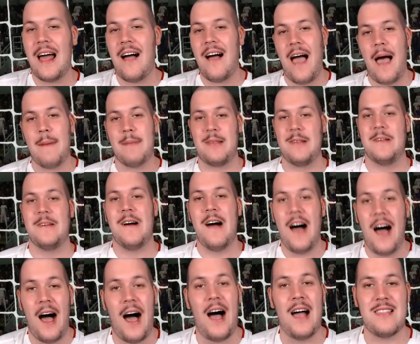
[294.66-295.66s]
absolute
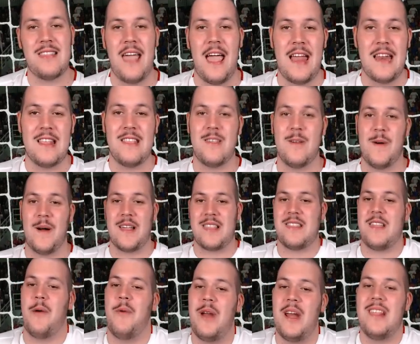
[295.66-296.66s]
ass handed to us.
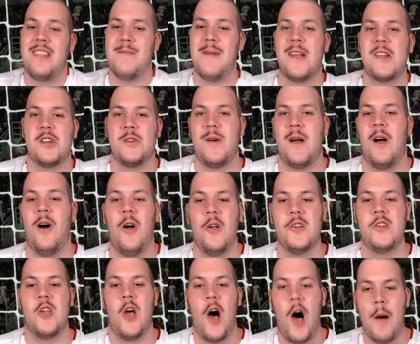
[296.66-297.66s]
So we need to make sure we're
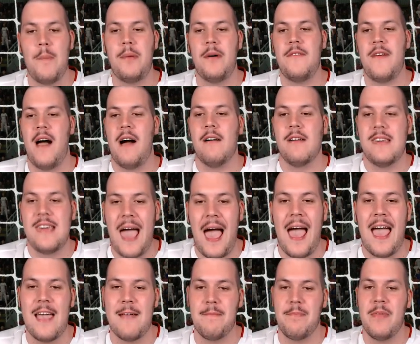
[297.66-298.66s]
on top of our
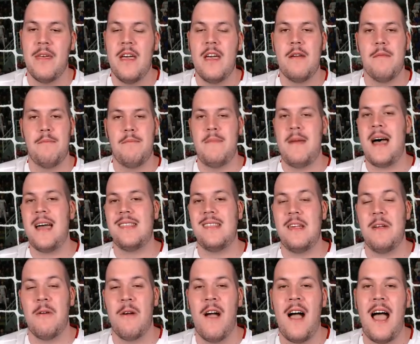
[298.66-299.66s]
game
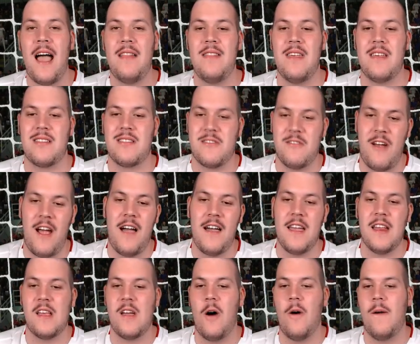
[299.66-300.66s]
Matty Ryan, the
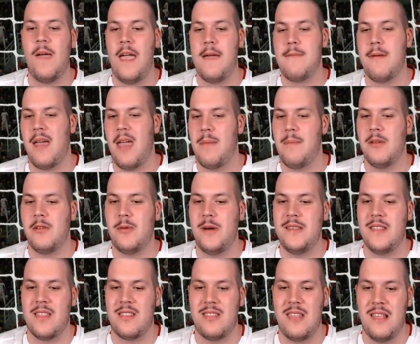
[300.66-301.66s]
Australian goalkeeper, in between
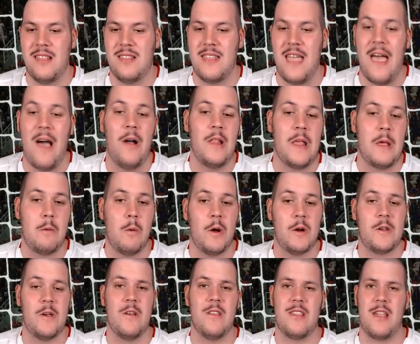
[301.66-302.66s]
the sticks there. Ollie
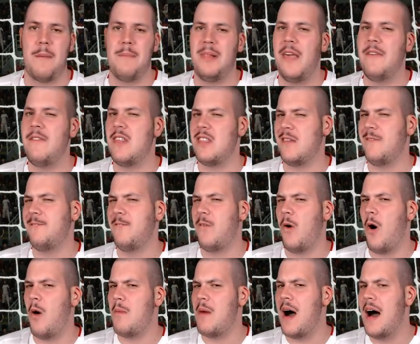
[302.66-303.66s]
Watkins, I believe he's a
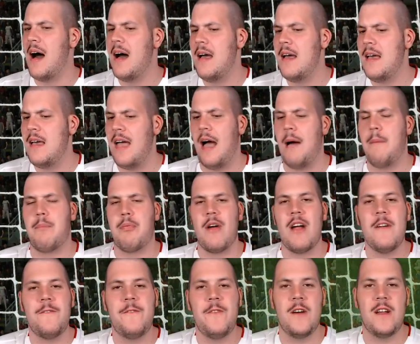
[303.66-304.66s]
former
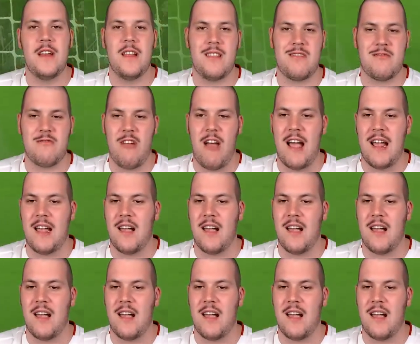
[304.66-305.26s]
Brentford striker,